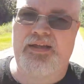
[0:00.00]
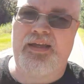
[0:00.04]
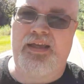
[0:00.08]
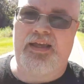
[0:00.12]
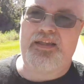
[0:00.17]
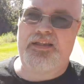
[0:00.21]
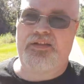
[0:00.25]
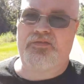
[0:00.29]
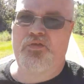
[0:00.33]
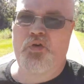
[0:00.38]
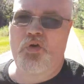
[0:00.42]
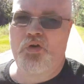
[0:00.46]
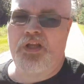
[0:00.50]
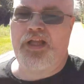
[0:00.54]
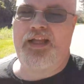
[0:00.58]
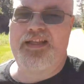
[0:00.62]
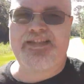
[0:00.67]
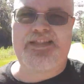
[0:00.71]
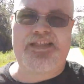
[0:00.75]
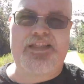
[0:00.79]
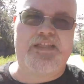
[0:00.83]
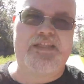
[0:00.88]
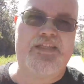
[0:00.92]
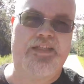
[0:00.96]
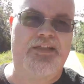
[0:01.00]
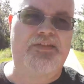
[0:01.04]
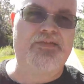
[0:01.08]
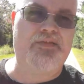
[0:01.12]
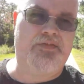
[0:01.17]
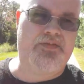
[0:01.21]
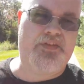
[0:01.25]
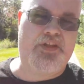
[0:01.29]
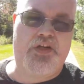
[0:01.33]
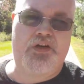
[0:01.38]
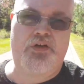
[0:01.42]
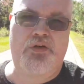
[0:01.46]
and the Vorlons
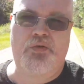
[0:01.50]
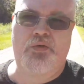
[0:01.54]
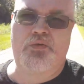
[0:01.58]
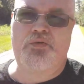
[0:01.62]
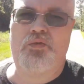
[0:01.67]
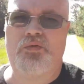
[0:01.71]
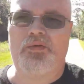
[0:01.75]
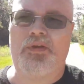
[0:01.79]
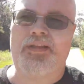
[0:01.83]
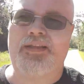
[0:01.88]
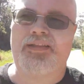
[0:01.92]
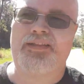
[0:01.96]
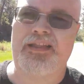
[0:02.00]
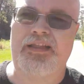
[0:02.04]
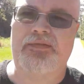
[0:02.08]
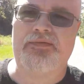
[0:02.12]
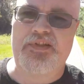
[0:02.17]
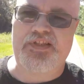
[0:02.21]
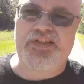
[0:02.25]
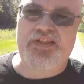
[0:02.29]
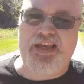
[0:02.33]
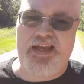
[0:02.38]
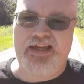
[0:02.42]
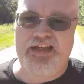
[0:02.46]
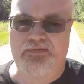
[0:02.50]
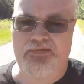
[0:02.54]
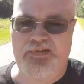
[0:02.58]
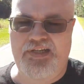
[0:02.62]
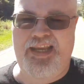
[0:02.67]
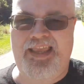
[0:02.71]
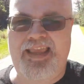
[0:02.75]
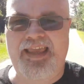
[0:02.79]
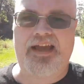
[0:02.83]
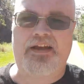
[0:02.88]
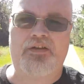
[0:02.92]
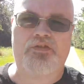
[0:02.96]
live, you know, live inside of an
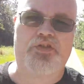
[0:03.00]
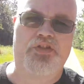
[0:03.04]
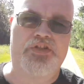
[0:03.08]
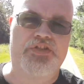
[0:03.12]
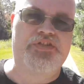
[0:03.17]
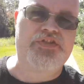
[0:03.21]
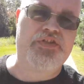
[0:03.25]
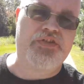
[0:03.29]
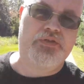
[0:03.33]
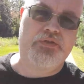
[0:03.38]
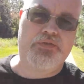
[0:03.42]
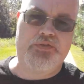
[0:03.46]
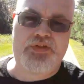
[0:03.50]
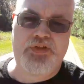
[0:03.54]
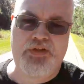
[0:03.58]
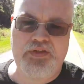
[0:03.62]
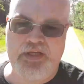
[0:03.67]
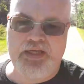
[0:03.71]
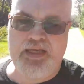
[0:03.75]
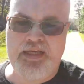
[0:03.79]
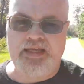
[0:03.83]
encounter suit.